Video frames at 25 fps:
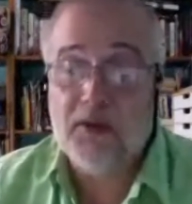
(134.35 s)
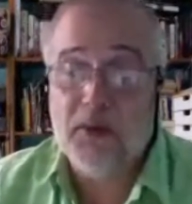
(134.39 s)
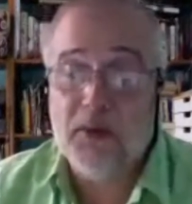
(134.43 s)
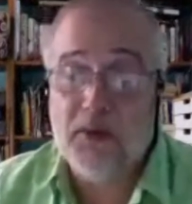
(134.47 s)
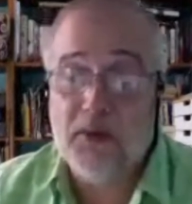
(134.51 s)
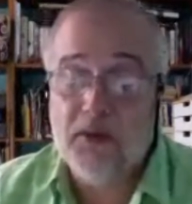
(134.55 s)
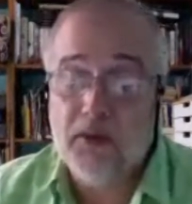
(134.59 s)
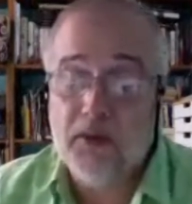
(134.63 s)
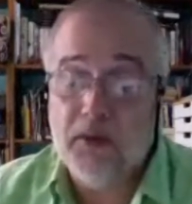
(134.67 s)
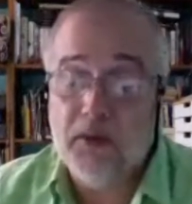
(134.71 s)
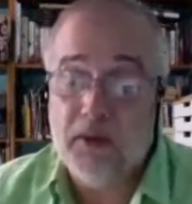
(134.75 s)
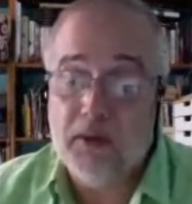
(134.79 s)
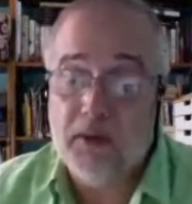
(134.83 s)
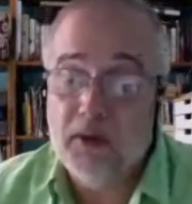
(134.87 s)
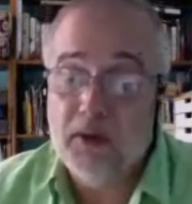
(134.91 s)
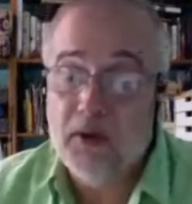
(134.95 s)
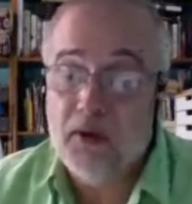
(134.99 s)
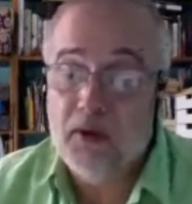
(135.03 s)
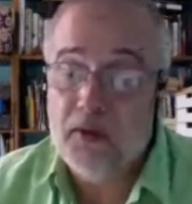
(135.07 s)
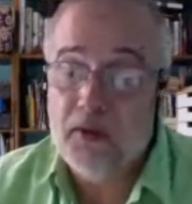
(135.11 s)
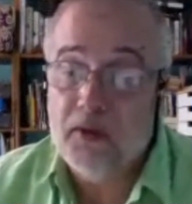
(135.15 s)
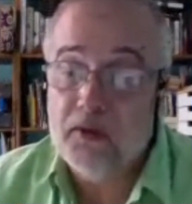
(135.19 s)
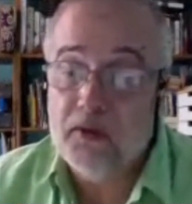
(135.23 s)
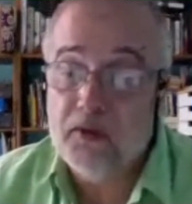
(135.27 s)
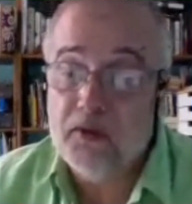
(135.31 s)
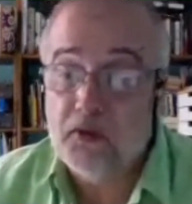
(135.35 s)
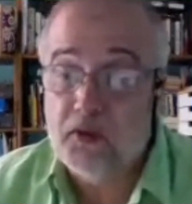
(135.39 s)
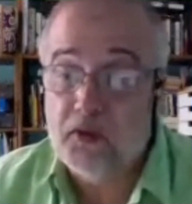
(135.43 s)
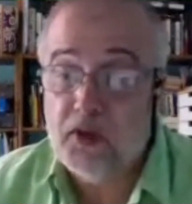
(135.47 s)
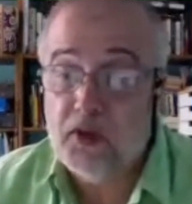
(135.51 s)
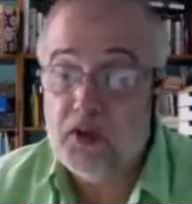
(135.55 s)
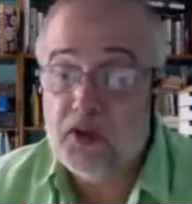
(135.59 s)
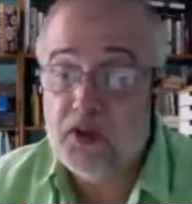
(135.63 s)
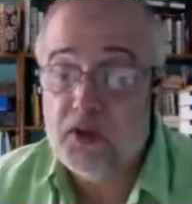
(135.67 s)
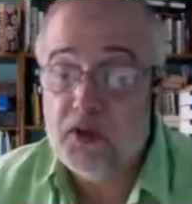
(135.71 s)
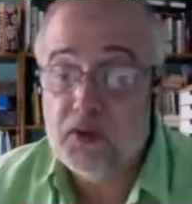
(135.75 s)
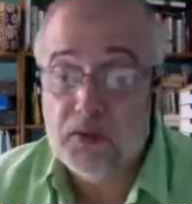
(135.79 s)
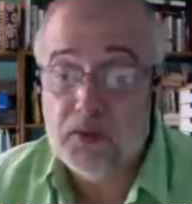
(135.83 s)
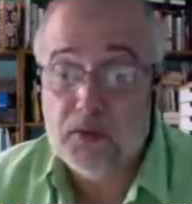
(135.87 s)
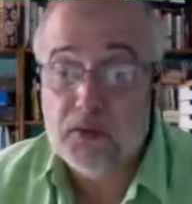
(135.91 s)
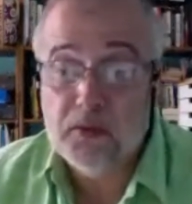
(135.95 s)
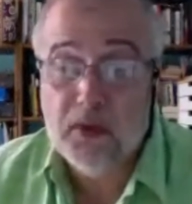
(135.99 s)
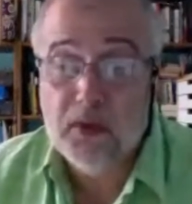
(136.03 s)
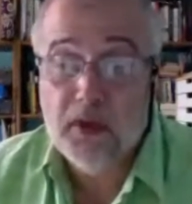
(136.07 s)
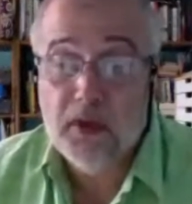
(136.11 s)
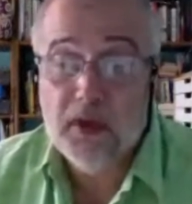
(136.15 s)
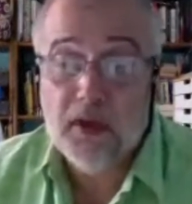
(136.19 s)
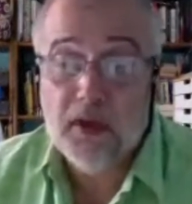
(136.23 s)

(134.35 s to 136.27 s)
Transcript: I mean, a lot of the traditional